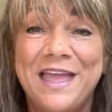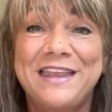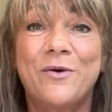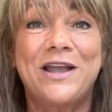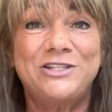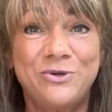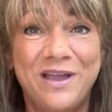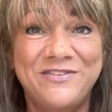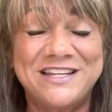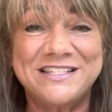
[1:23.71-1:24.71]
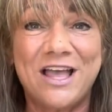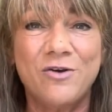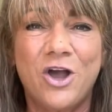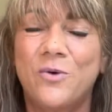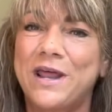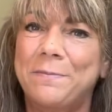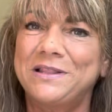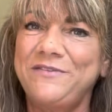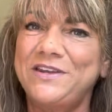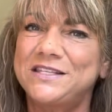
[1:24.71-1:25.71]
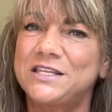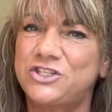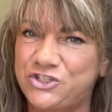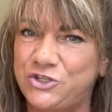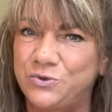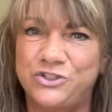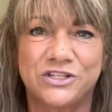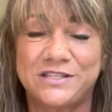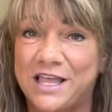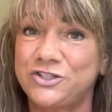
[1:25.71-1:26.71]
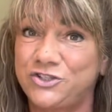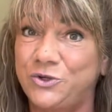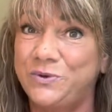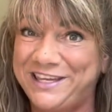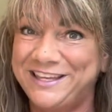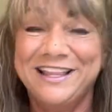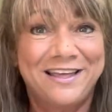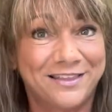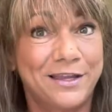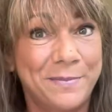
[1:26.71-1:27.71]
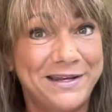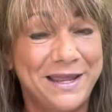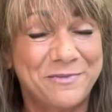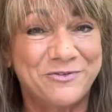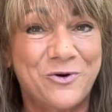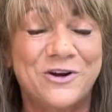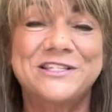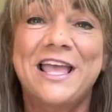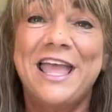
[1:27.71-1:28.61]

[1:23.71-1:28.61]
Now I do have a discount discount code. I believe it is SUE, just S-U-E, like my name, of course.